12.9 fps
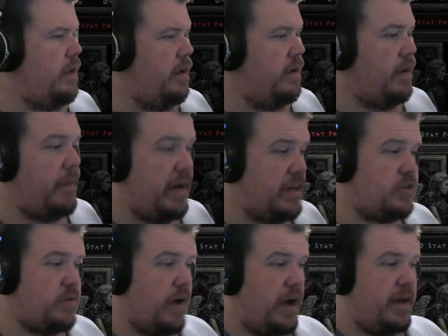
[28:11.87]
Now, mind
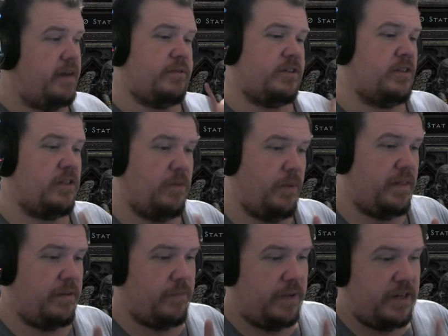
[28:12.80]
you, I wasn't the one
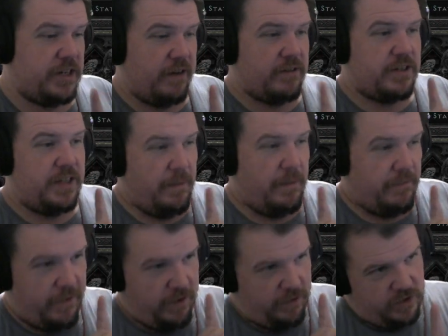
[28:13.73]
that reached out to them
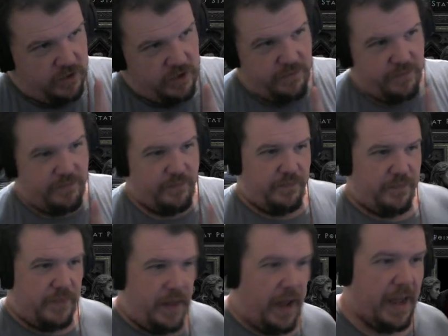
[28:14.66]
first.
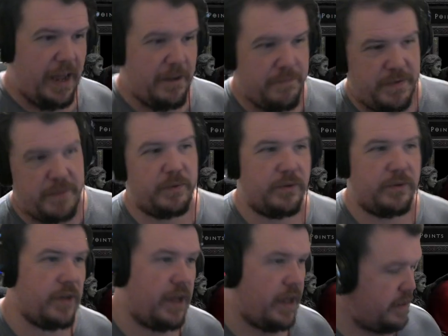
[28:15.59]
I had
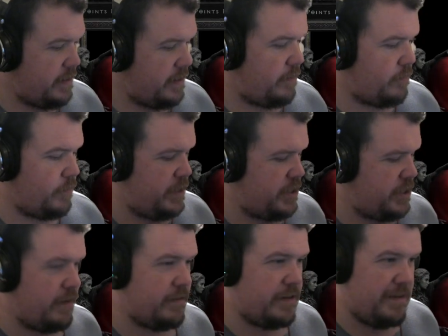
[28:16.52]
people that reached
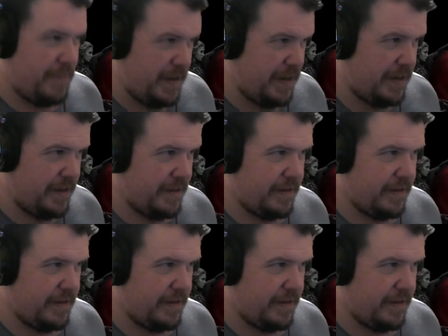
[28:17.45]
out to me